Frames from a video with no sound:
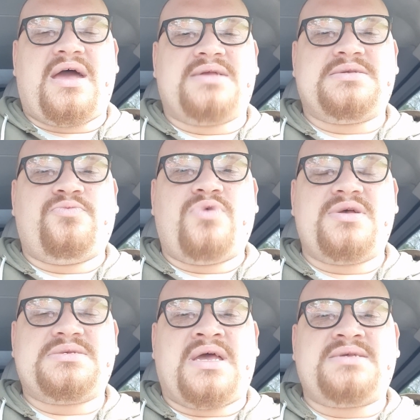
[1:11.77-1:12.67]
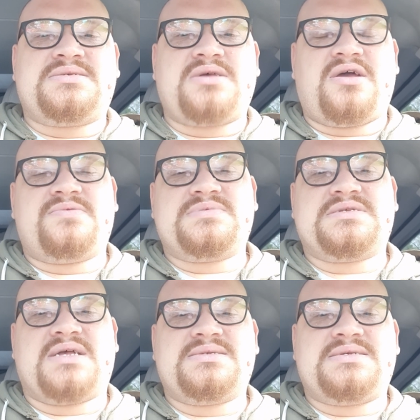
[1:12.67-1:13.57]
and in worst case
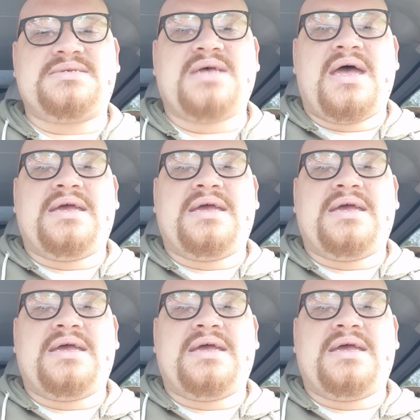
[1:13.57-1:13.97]
circumstances